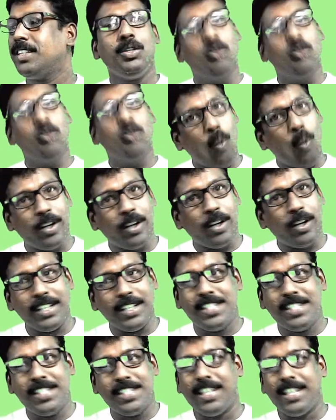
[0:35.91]
You already
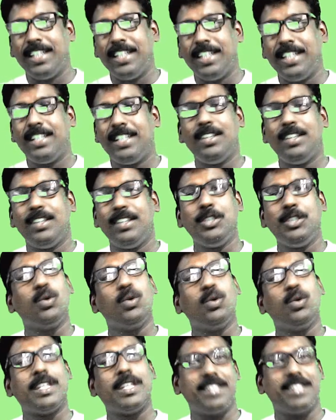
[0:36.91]
studied
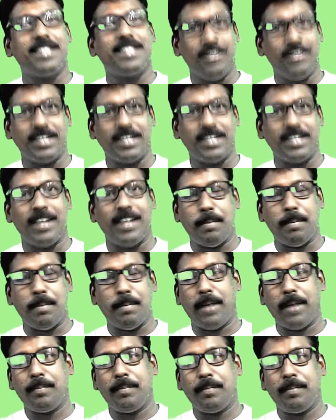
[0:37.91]
Euclid's division lemma.